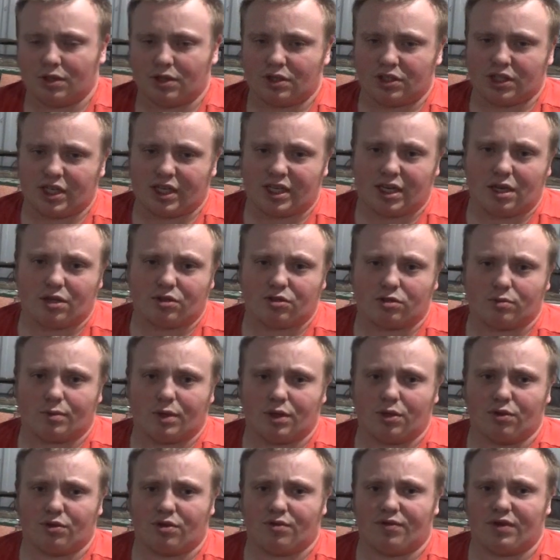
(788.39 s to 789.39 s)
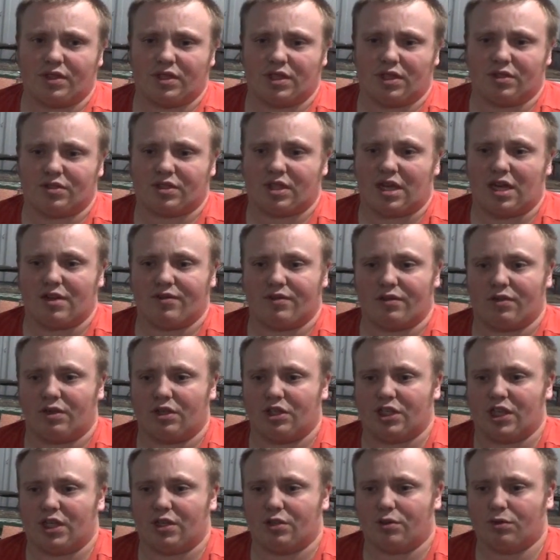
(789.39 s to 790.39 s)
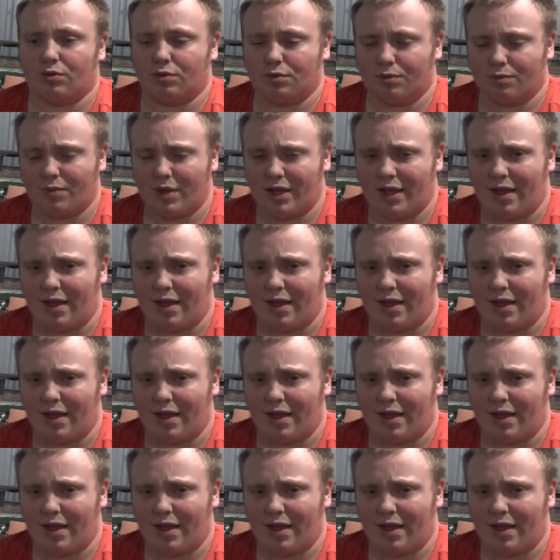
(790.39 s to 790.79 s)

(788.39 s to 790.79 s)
Check out all my other videos I have on the channel.